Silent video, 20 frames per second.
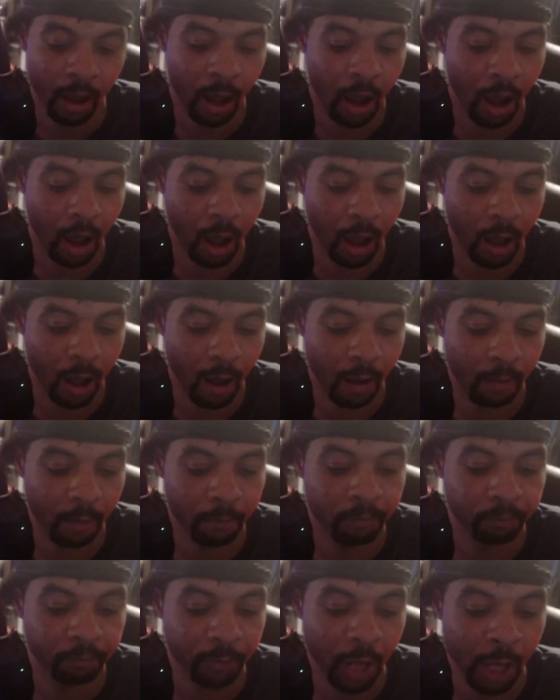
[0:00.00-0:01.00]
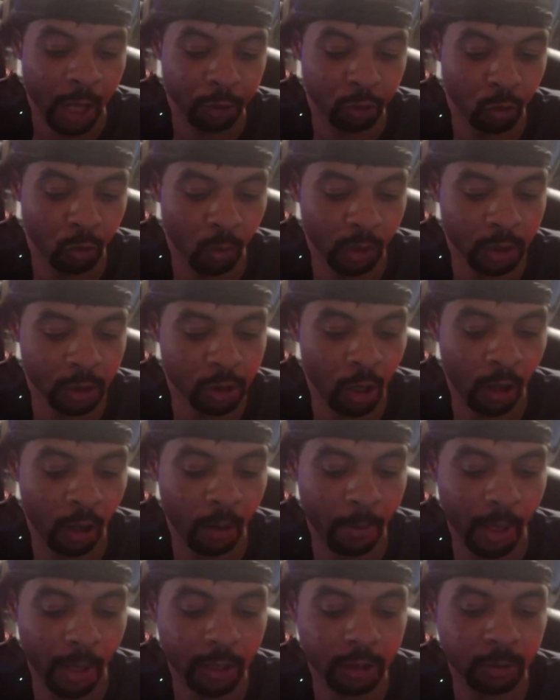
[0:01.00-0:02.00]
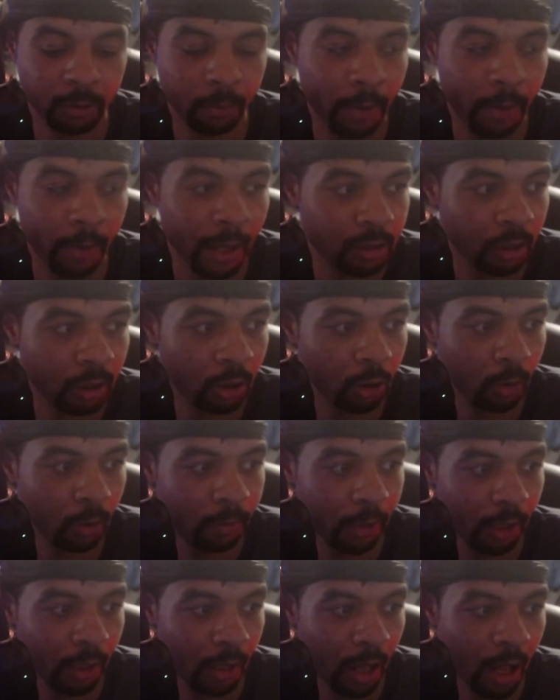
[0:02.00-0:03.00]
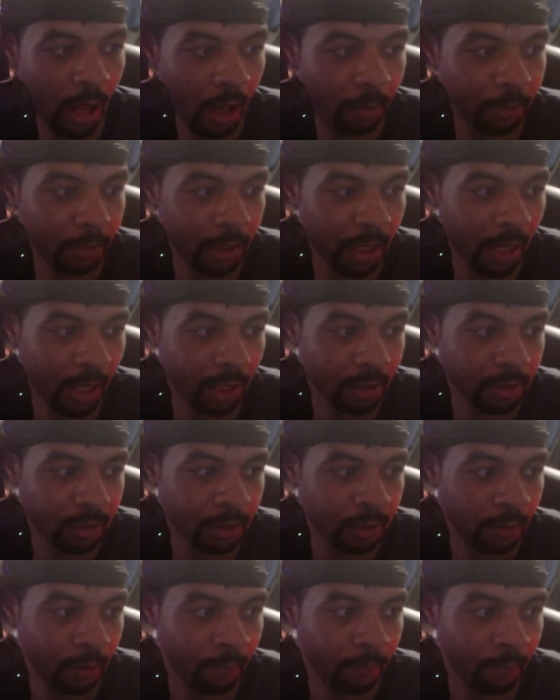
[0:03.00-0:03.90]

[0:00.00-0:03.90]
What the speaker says: I do want to talk about specs a little bit because